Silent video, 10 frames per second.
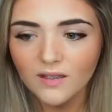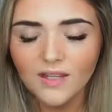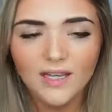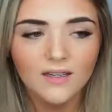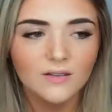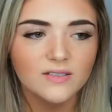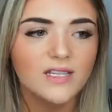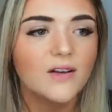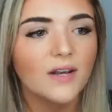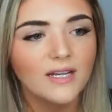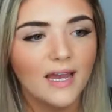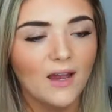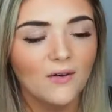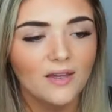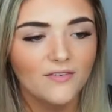like say right
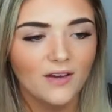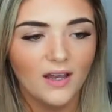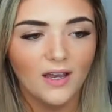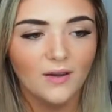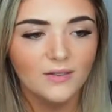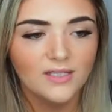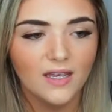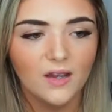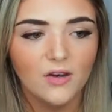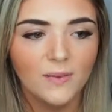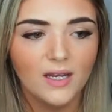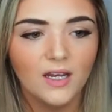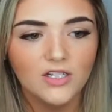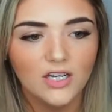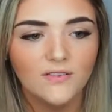now, if I was like, oh my
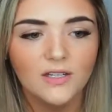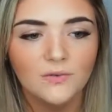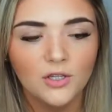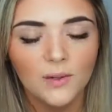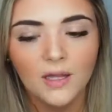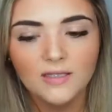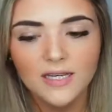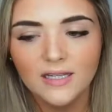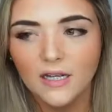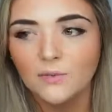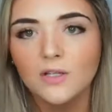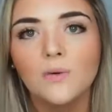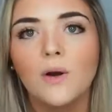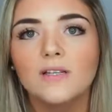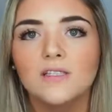gosh, like I've eaten really well all day and I
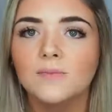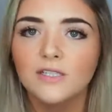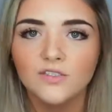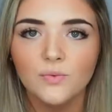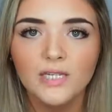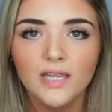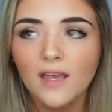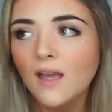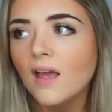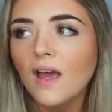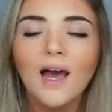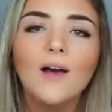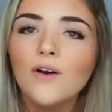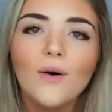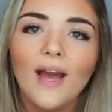really want something sweet, like
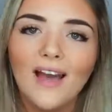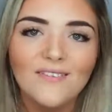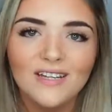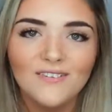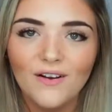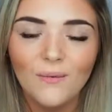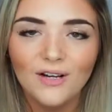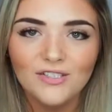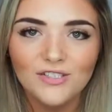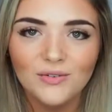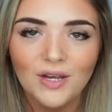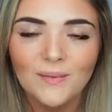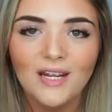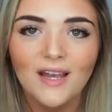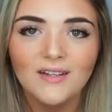I'll go have it if I want to. I
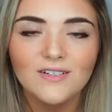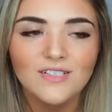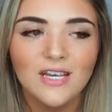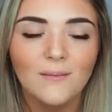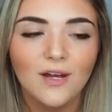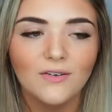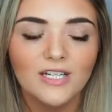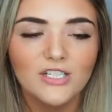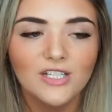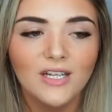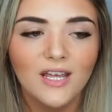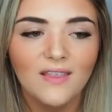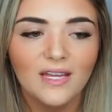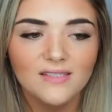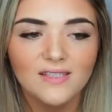mean, I understand moderation
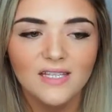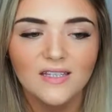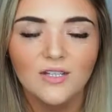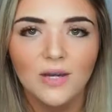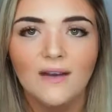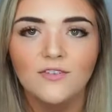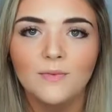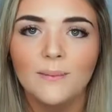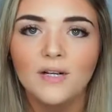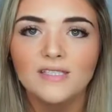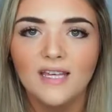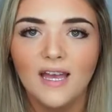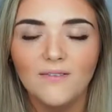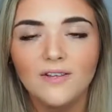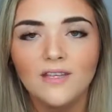and that's the thing that you have to remember is that
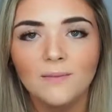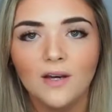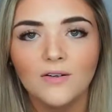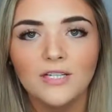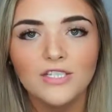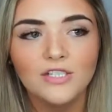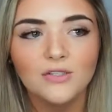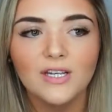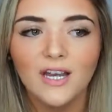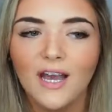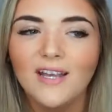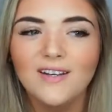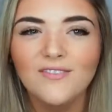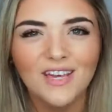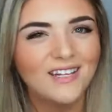everything in moderation, you can
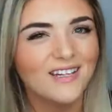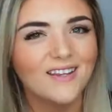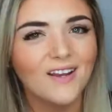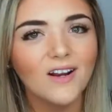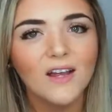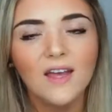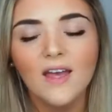kind of get it in there.